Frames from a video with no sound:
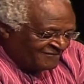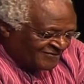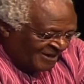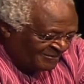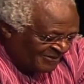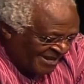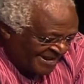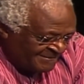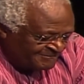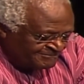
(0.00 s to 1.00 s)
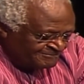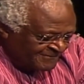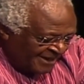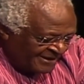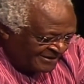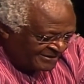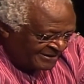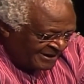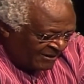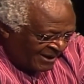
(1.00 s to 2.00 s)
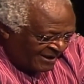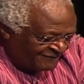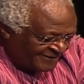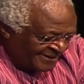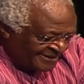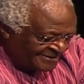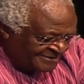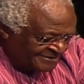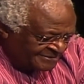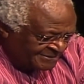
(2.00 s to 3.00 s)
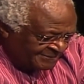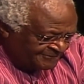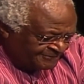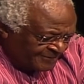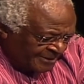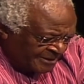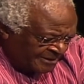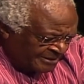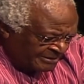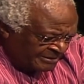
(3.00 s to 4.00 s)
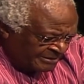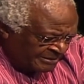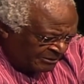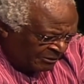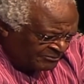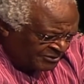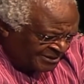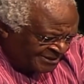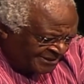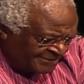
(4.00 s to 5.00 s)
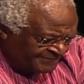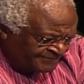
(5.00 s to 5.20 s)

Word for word: have something in, in our African uh, community,